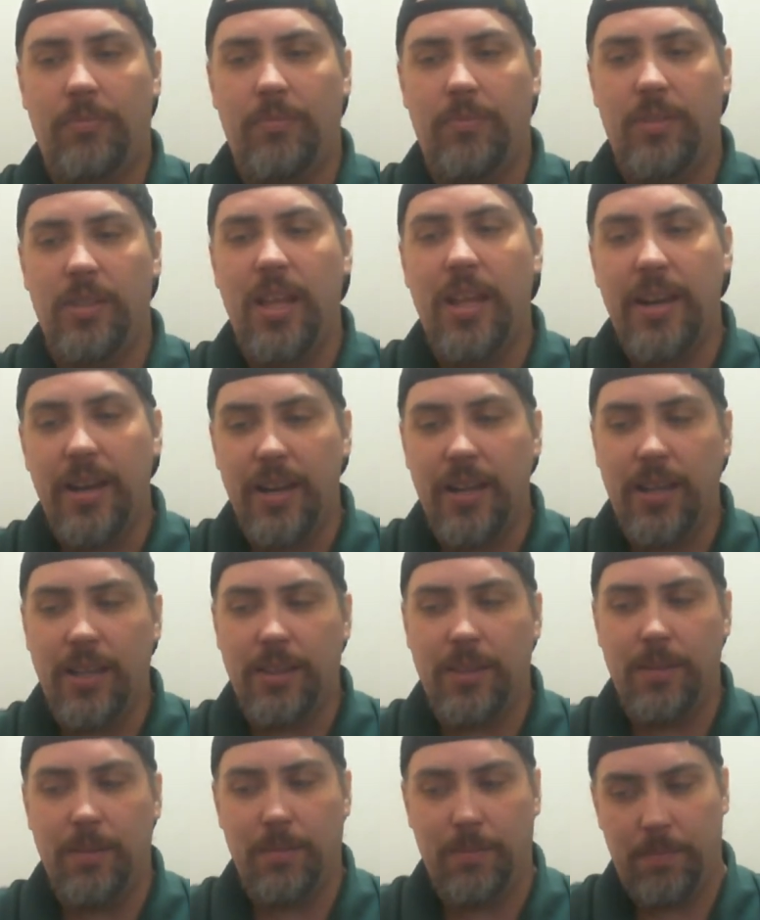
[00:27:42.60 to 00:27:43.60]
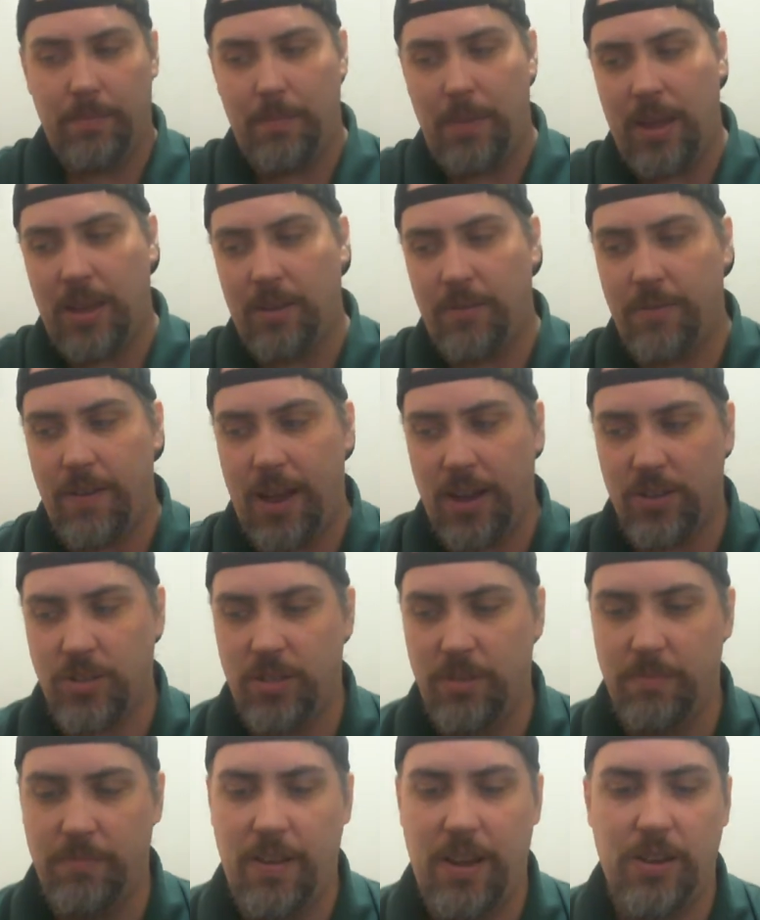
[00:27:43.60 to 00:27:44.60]
They didn't get the
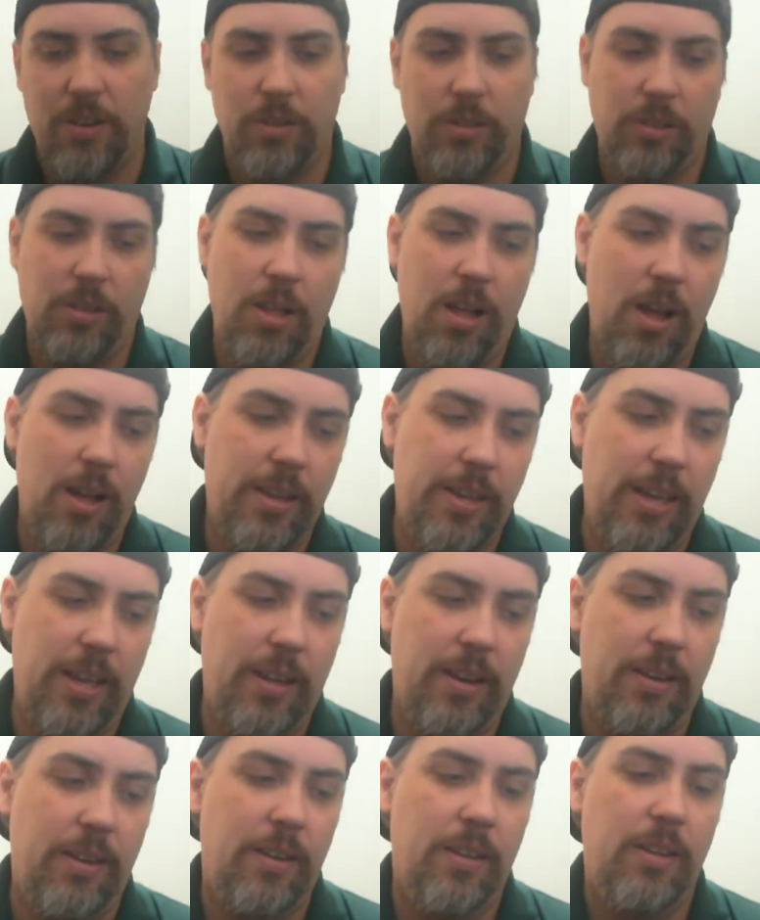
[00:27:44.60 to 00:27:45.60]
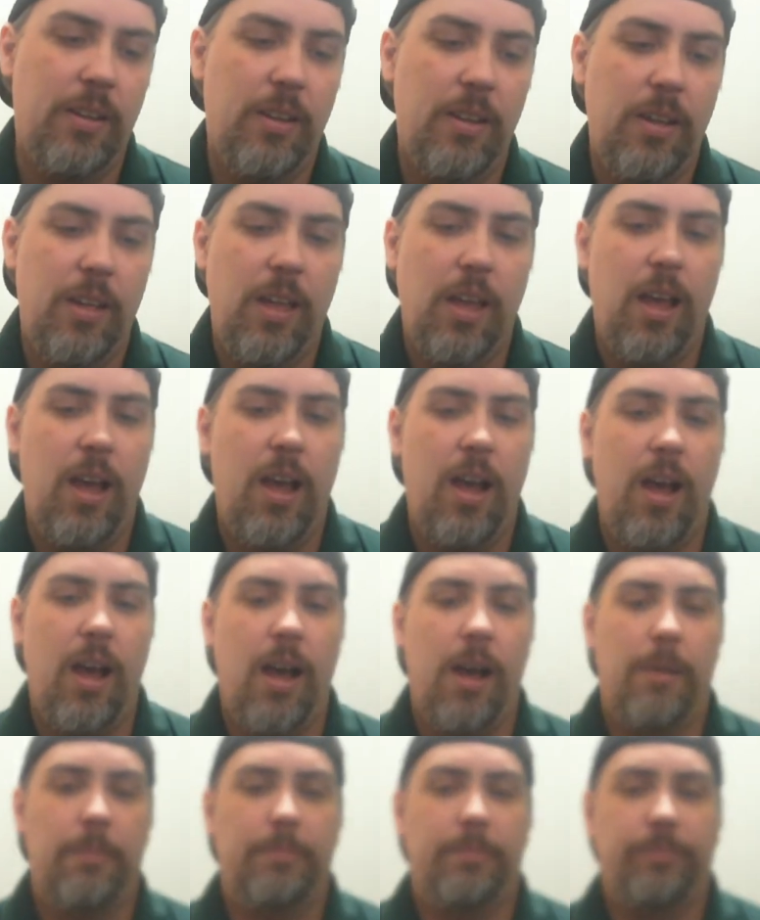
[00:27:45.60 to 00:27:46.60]
manufactured vendor lock-in
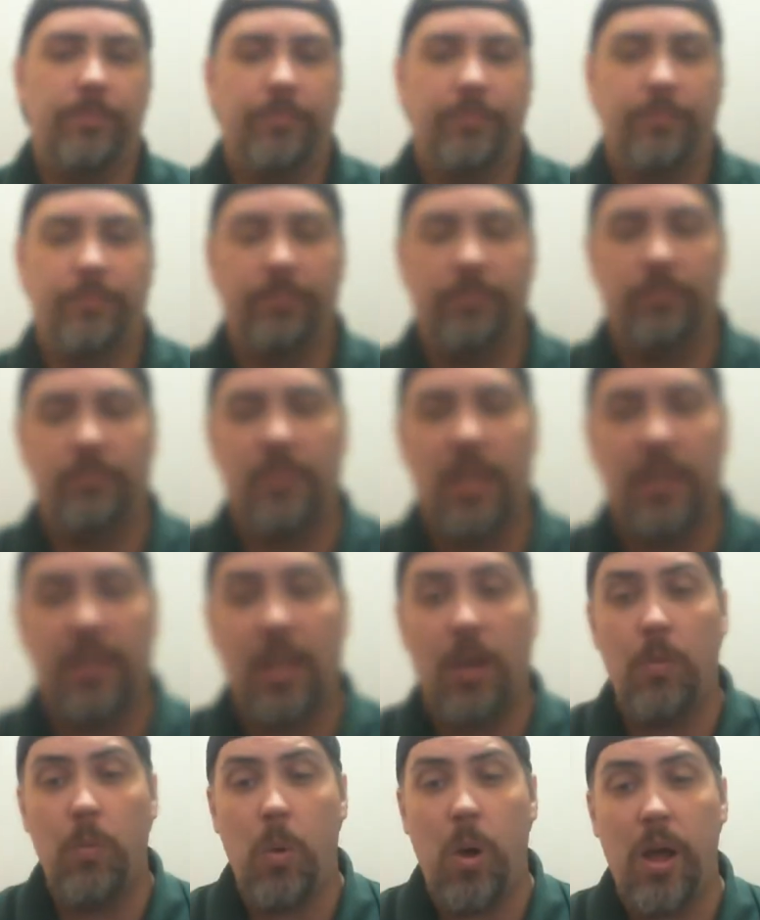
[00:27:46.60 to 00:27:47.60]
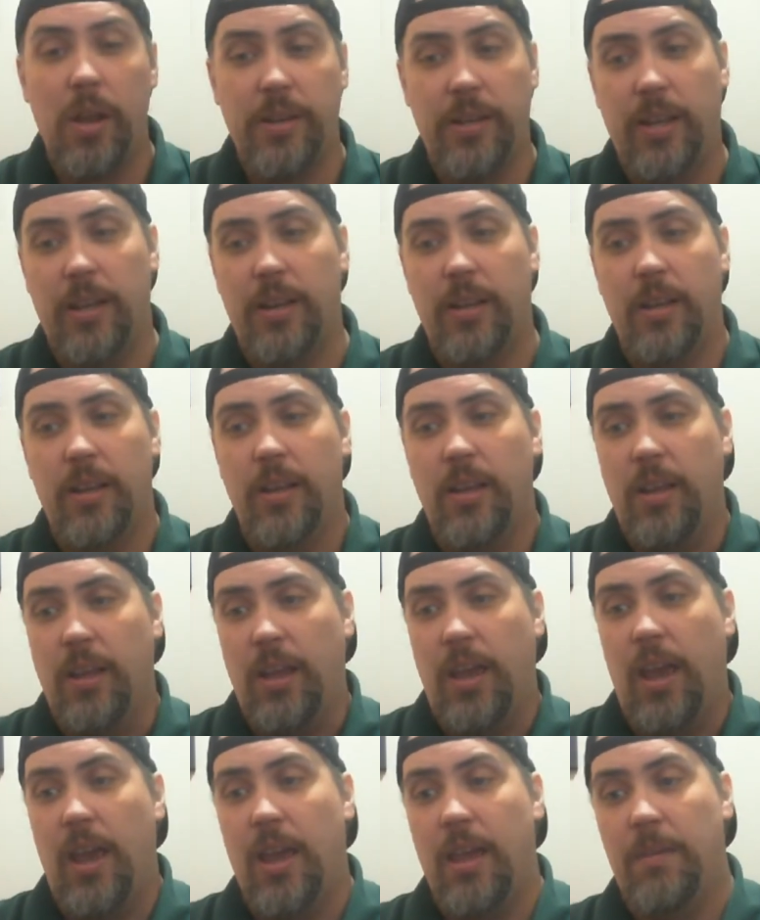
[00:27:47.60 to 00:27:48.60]
that they wanted.
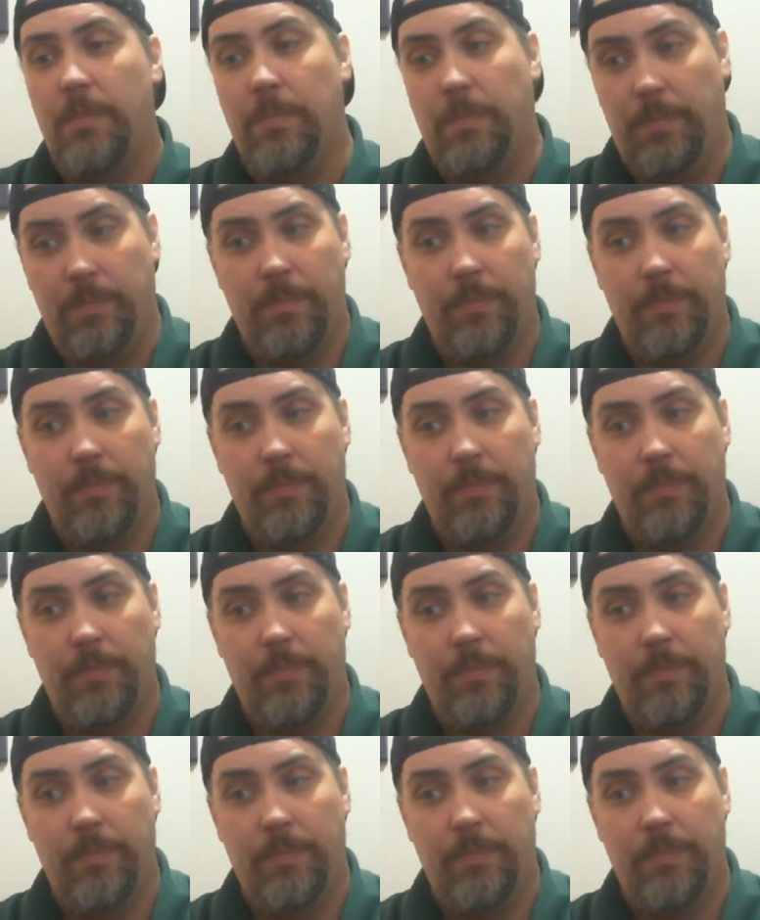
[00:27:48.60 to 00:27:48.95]
And